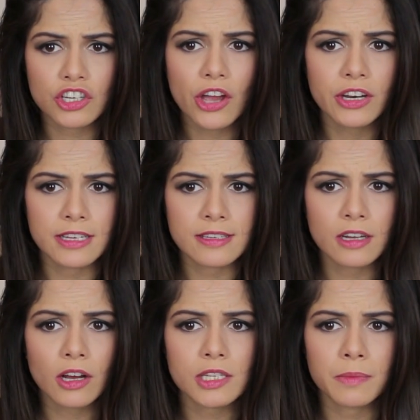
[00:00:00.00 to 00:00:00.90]
journey
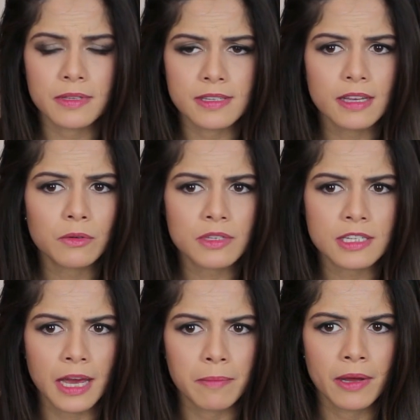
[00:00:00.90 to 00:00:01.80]
starts with a single
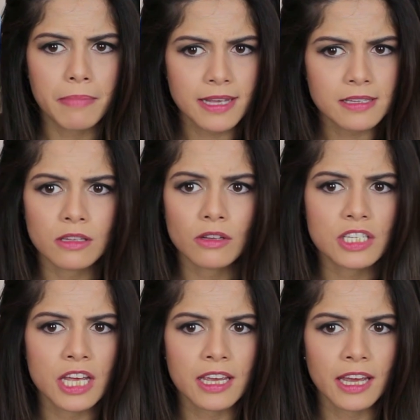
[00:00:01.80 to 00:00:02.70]
step. Best not
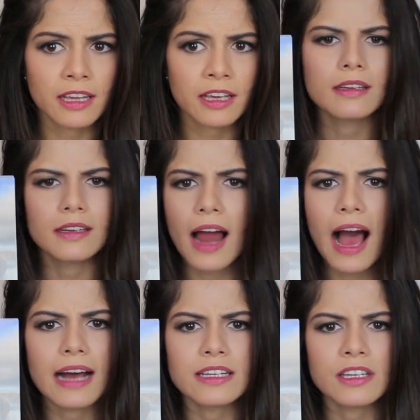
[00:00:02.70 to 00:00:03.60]
take any.
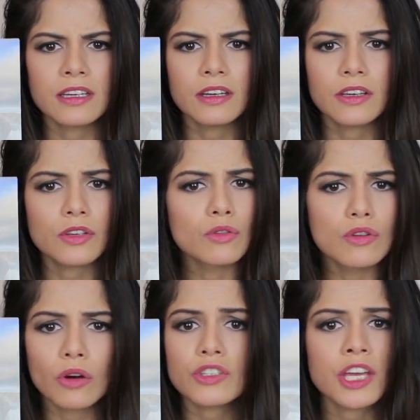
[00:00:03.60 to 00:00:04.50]
Glad you're
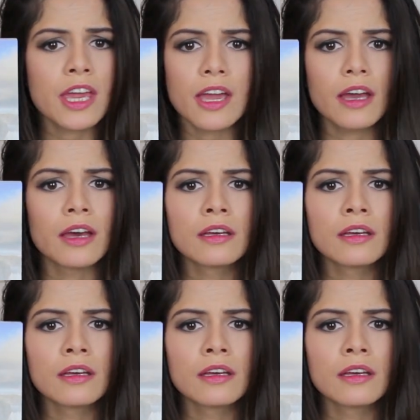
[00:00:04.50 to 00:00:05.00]
not here.